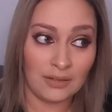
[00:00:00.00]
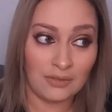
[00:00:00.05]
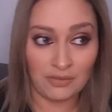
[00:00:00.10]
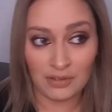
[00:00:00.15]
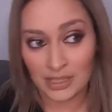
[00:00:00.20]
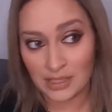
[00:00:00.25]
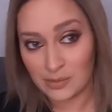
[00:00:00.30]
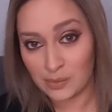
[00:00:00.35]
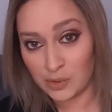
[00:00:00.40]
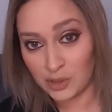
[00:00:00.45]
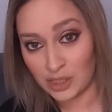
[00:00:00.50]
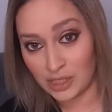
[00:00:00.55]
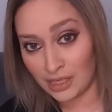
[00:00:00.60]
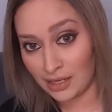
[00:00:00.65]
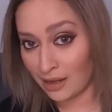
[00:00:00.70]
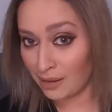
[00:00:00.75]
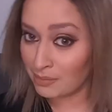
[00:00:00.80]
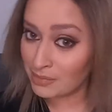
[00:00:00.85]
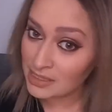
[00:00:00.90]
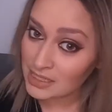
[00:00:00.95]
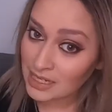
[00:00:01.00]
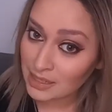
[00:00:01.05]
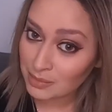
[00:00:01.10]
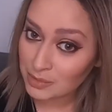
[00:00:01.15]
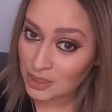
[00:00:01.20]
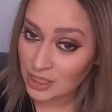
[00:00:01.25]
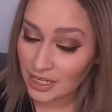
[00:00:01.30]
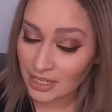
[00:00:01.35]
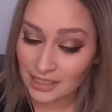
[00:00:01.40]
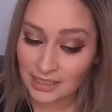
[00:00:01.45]
Facebooking, I'm
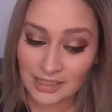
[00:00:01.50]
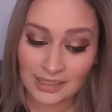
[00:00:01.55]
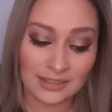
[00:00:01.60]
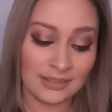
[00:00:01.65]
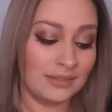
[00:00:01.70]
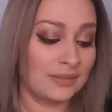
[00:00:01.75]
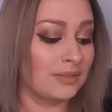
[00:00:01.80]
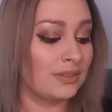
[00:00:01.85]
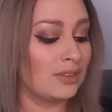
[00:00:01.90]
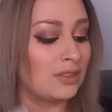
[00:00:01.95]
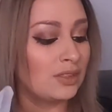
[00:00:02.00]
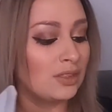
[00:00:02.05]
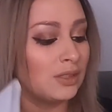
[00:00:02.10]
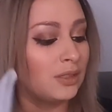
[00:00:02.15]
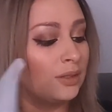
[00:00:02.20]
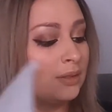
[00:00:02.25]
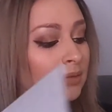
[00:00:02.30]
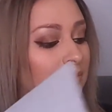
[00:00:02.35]
Snapchatting. So,